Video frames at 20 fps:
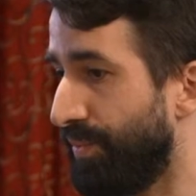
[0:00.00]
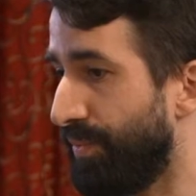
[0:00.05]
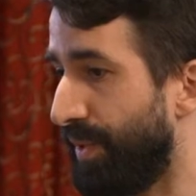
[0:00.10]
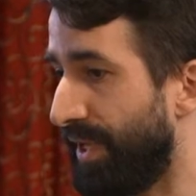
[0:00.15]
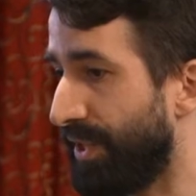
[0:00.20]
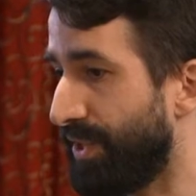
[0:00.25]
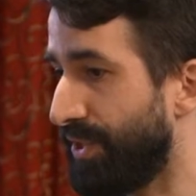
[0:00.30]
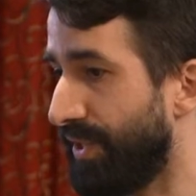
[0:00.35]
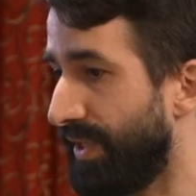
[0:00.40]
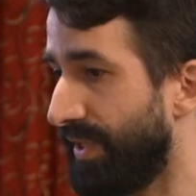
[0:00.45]

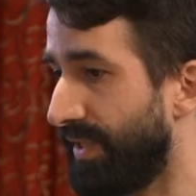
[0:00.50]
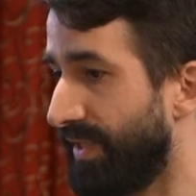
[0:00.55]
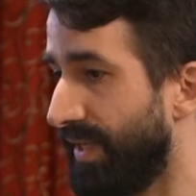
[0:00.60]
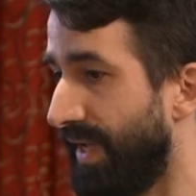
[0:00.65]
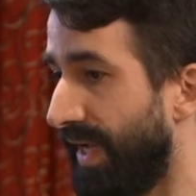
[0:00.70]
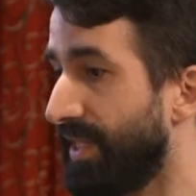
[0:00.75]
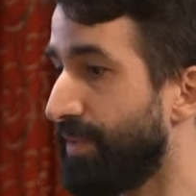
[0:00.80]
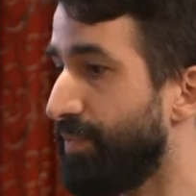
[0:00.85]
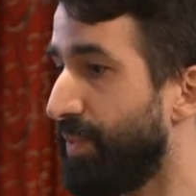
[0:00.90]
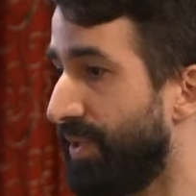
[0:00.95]
passionate
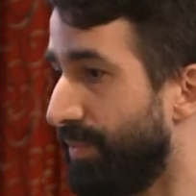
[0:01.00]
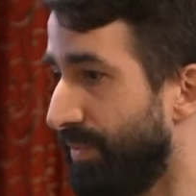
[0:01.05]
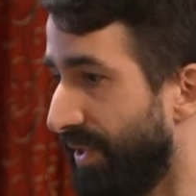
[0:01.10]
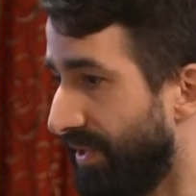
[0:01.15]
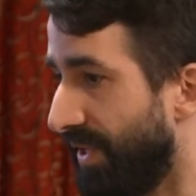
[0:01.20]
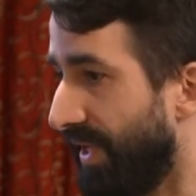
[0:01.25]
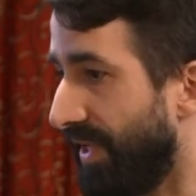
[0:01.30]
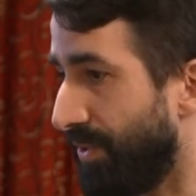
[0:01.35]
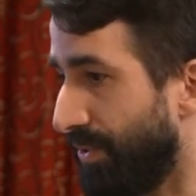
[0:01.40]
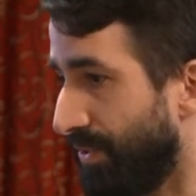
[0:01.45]

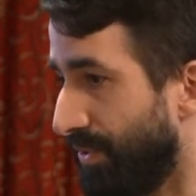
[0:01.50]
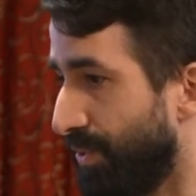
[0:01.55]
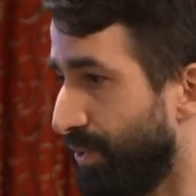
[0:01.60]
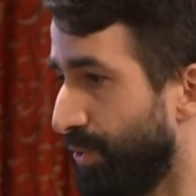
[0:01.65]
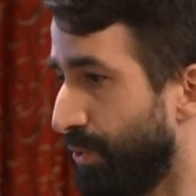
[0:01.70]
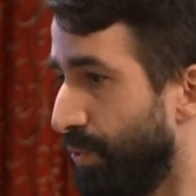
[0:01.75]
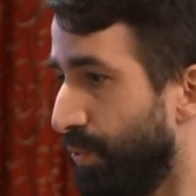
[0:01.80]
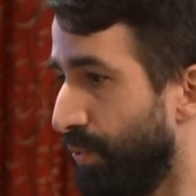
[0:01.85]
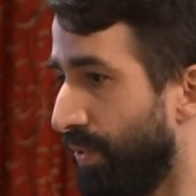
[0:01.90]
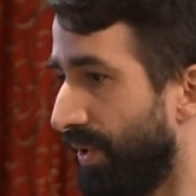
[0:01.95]

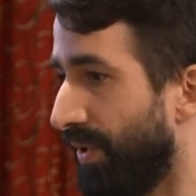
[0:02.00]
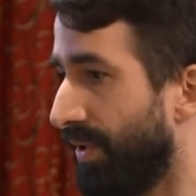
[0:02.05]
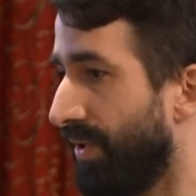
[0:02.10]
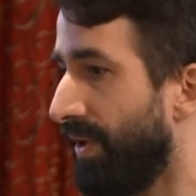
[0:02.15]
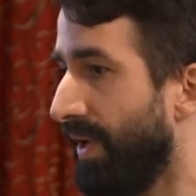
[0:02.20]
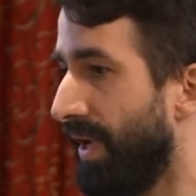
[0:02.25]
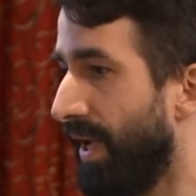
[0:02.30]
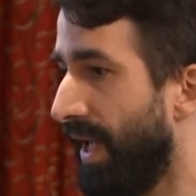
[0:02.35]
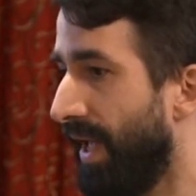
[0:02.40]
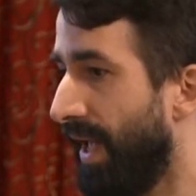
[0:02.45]
experimentators who are
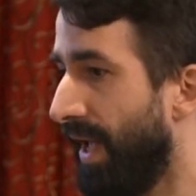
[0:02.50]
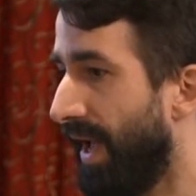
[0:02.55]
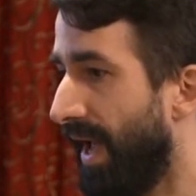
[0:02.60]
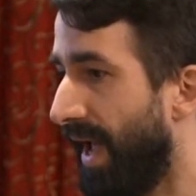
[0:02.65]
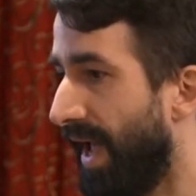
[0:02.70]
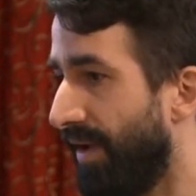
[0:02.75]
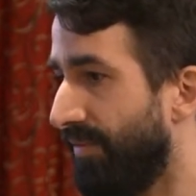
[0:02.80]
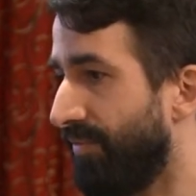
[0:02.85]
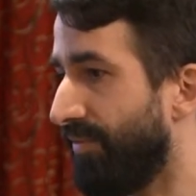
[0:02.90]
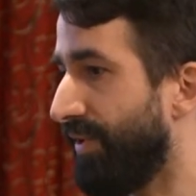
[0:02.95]

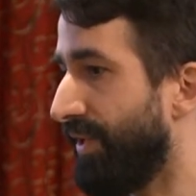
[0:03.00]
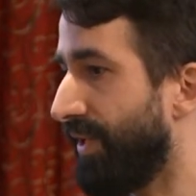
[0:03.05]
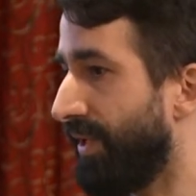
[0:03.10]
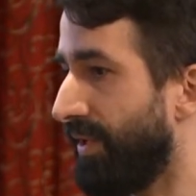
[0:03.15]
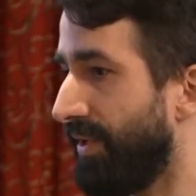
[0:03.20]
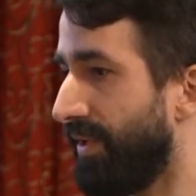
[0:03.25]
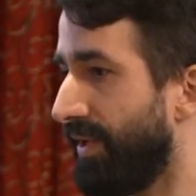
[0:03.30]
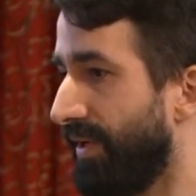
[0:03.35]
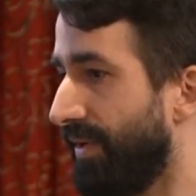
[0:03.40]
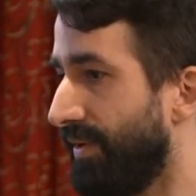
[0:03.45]

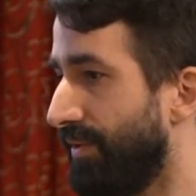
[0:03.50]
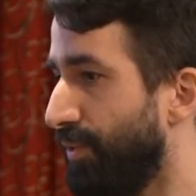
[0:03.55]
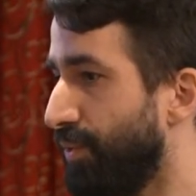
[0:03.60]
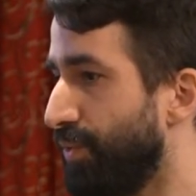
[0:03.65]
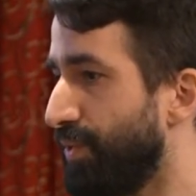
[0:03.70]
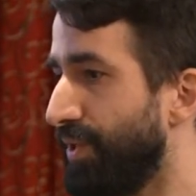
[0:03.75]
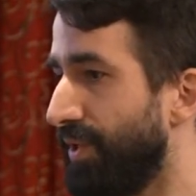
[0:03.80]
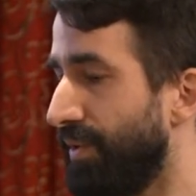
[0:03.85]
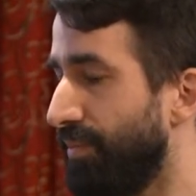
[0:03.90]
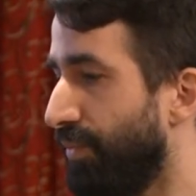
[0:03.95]
heavily
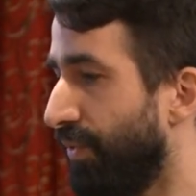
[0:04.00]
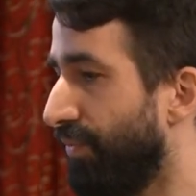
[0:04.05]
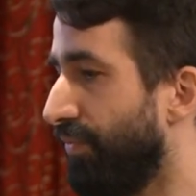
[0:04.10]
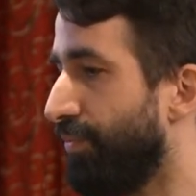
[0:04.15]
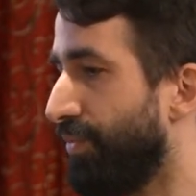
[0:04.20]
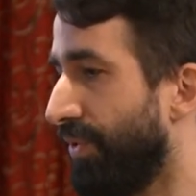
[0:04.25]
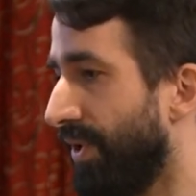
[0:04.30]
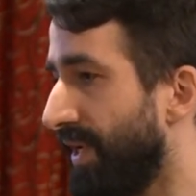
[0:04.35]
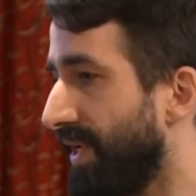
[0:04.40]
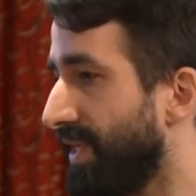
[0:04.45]
using
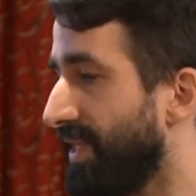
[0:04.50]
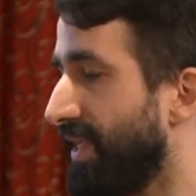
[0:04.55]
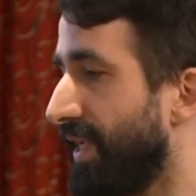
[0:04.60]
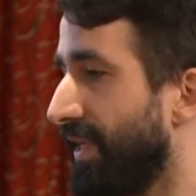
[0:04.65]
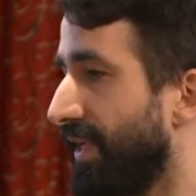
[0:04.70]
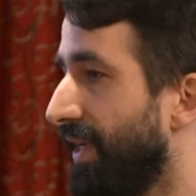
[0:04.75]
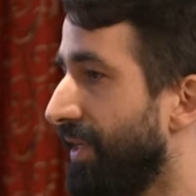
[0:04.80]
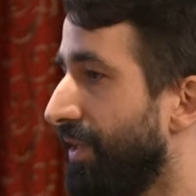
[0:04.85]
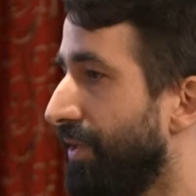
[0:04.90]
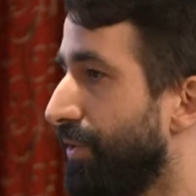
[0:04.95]
Brace
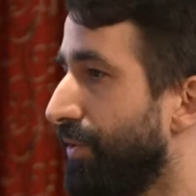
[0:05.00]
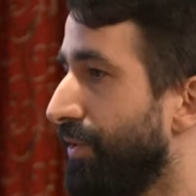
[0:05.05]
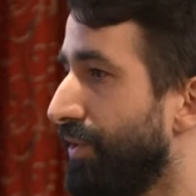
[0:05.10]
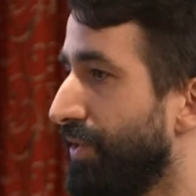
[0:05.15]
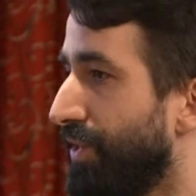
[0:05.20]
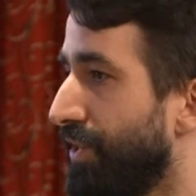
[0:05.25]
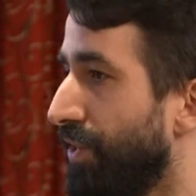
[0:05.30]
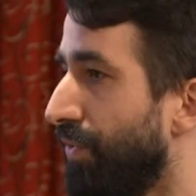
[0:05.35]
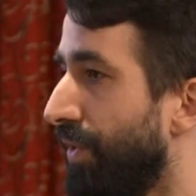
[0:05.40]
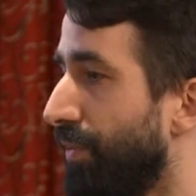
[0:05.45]
and other
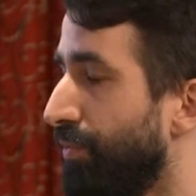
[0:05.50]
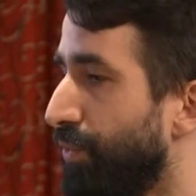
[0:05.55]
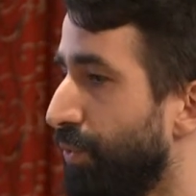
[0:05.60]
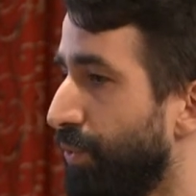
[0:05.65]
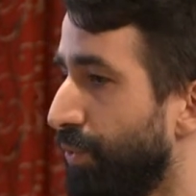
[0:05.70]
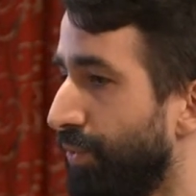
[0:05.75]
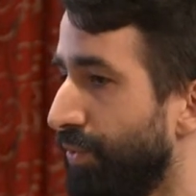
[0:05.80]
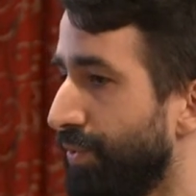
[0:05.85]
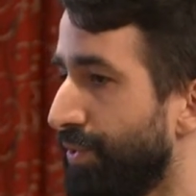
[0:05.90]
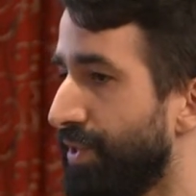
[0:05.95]
CRM
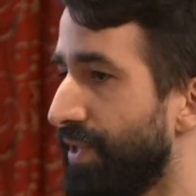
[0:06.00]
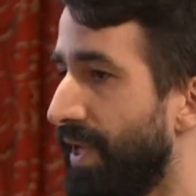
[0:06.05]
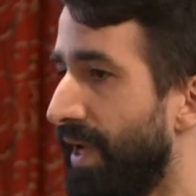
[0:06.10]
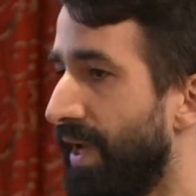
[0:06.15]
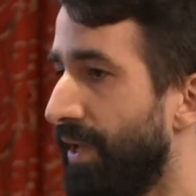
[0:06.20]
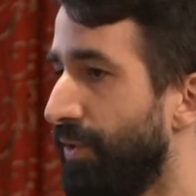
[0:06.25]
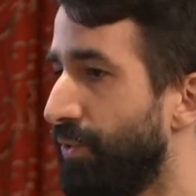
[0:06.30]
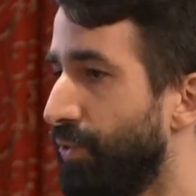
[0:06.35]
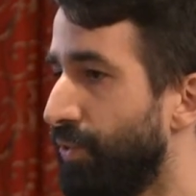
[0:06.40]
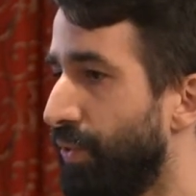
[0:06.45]
tools
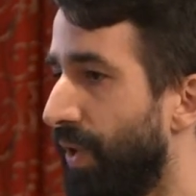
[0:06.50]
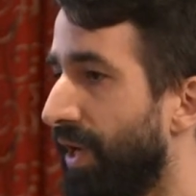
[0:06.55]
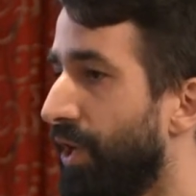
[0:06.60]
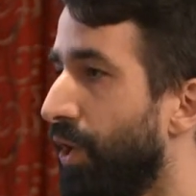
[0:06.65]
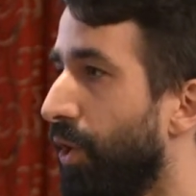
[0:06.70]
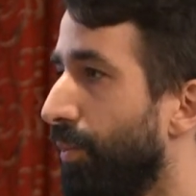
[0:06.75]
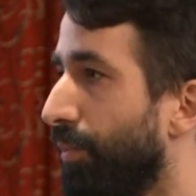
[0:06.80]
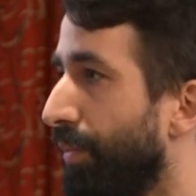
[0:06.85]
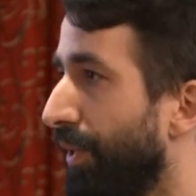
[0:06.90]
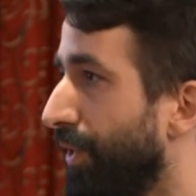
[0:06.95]
to
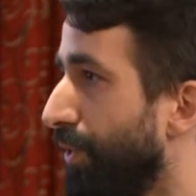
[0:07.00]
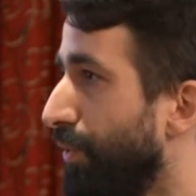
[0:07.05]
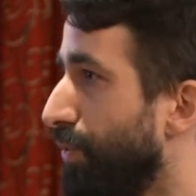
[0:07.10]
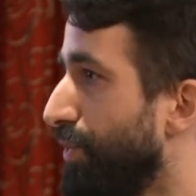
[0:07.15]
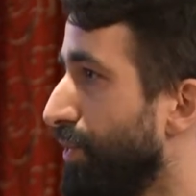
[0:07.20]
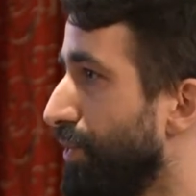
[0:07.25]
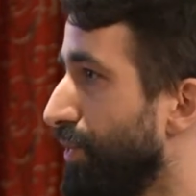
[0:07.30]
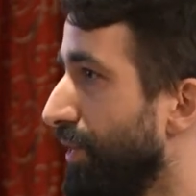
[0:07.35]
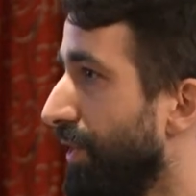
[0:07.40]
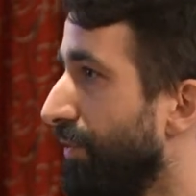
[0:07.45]
accompany
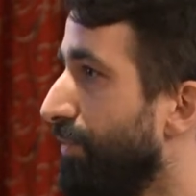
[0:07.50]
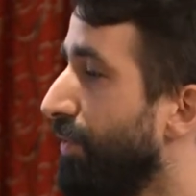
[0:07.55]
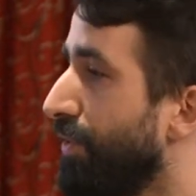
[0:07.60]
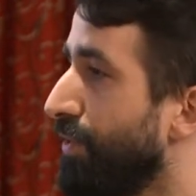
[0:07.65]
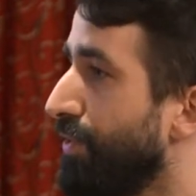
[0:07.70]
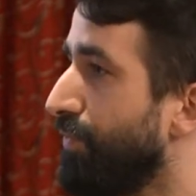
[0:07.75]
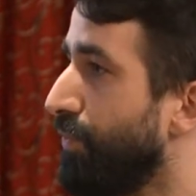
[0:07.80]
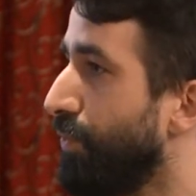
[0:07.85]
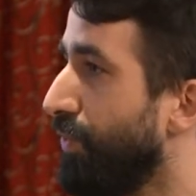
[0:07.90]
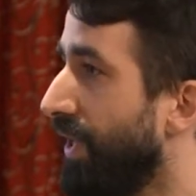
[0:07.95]
users in the
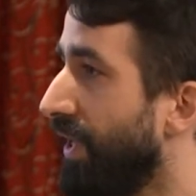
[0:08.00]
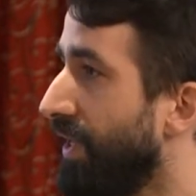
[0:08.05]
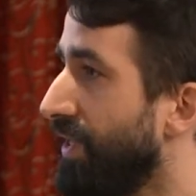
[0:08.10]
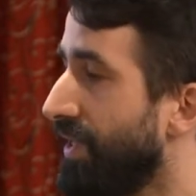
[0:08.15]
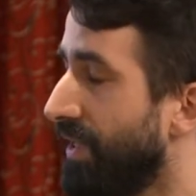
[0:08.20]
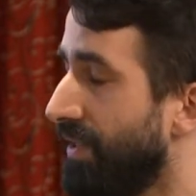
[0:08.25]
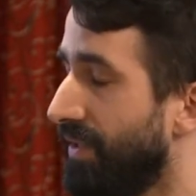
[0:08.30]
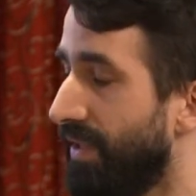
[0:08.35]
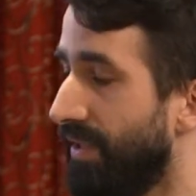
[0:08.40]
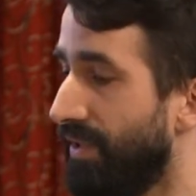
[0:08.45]
first few days
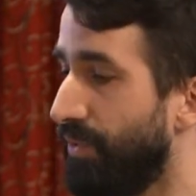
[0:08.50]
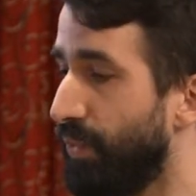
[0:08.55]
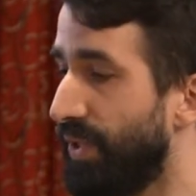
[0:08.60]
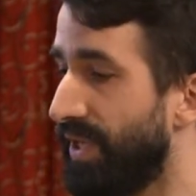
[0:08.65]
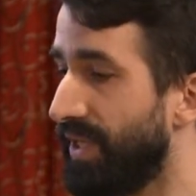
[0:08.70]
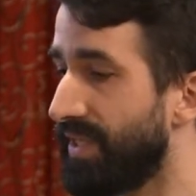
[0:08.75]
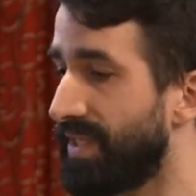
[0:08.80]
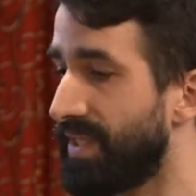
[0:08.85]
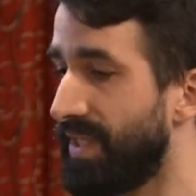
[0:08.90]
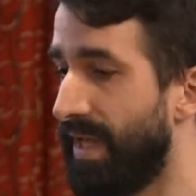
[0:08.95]
and
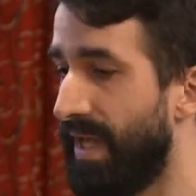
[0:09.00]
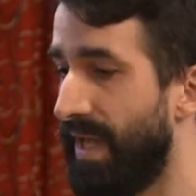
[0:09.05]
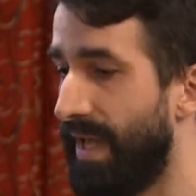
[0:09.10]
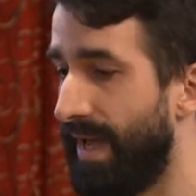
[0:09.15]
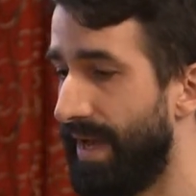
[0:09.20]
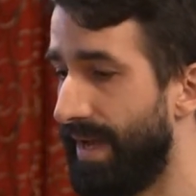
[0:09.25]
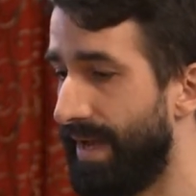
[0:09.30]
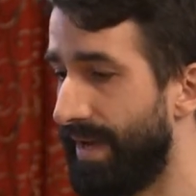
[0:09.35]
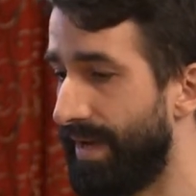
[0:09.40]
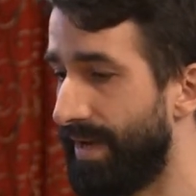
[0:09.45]
weeks
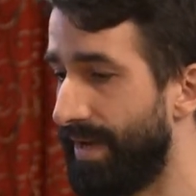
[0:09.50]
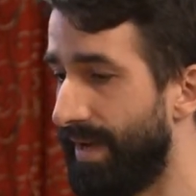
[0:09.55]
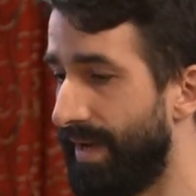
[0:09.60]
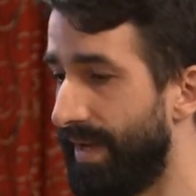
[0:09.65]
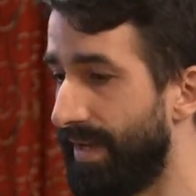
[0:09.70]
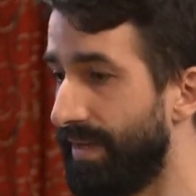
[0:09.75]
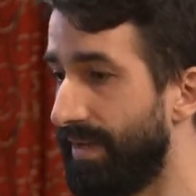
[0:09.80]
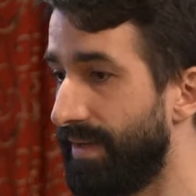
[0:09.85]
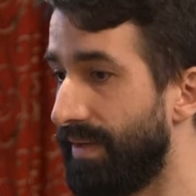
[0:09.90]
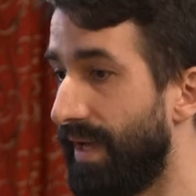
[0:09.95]

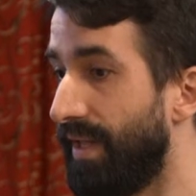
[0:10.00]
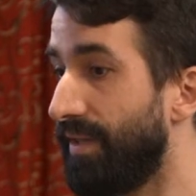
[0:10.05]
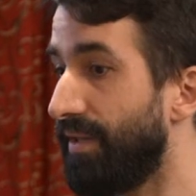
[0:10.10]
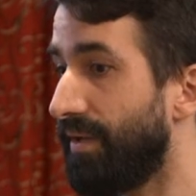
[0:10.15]
and